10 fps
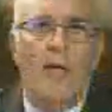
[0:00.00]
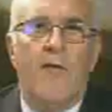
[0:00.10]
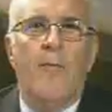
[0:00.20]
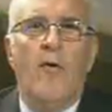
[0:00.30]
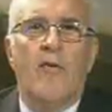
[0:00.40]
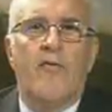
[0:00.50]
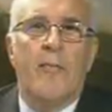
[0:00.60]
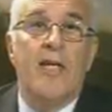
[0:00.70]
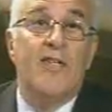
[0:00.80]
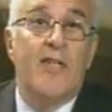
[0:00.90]
For more
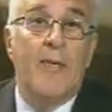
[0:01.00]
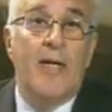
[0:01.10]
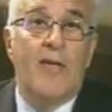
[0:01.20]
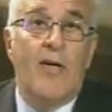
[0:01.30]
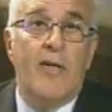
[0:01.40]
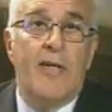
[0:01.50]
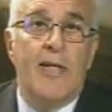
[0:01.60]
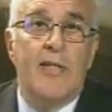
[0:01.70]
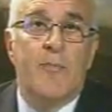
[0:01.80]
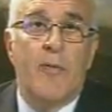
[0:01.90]
information about the
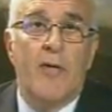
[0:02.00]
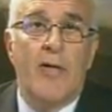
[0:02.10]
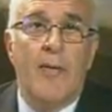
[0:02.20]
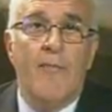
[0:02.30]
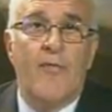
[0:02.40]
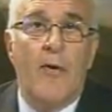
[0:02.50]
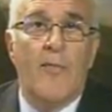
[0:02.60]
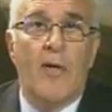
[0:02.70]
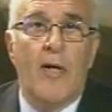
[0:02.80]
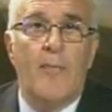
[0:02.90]
holidays program from
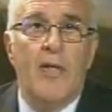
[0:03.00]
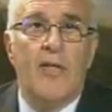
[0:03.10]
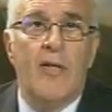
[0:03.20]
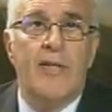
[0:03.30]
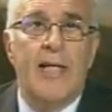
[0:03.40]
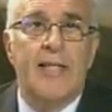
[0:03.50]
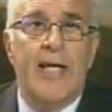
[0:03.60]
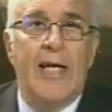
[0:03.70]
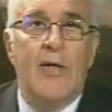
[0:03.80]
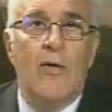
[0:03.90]
the library, contact
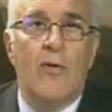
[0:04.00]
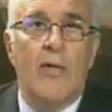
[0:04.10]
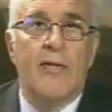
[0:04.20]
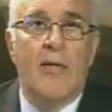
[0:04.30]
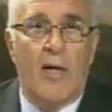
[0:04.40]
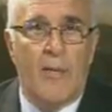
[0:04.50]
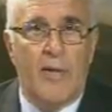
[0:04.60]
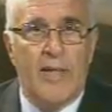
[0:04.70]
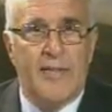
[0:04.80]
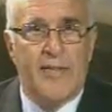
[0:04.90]
Kay Hall at the
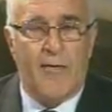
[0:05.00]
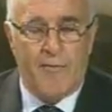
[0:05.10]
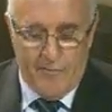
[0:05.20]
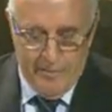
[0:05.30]
library itself.